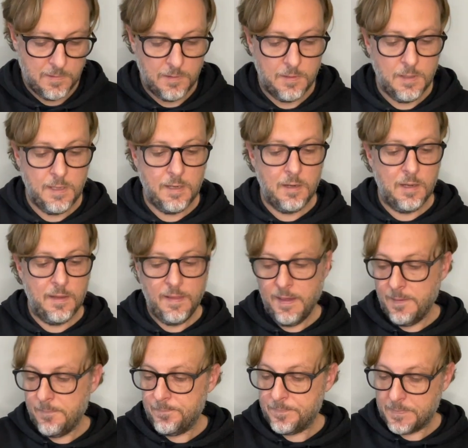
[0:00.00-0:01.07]
that, like
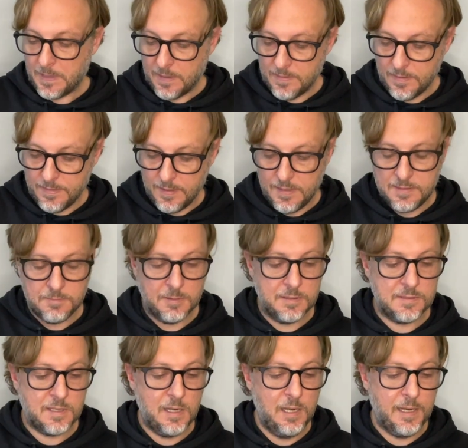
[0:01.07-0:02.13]
that. And these
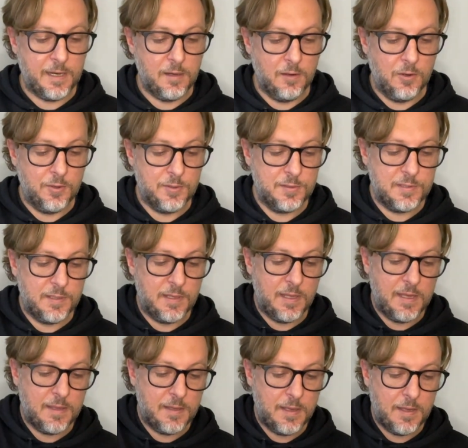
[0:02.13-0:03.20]
ones click onto
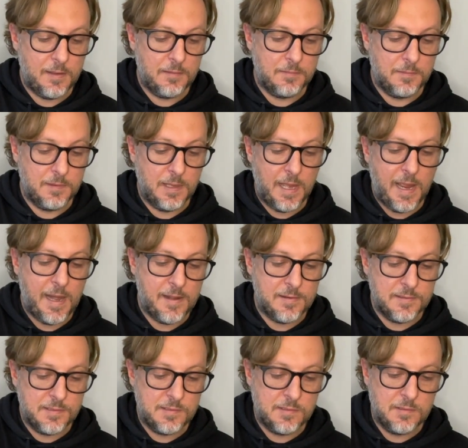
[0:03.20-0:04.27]
the
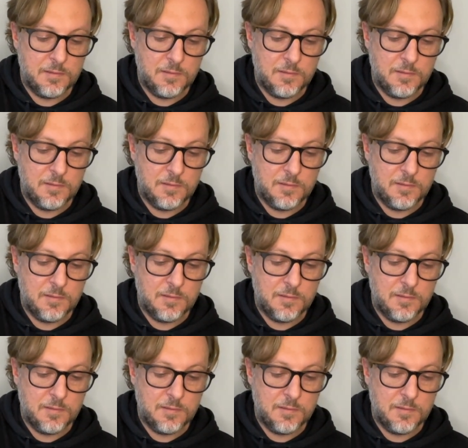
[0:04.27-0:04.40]
ends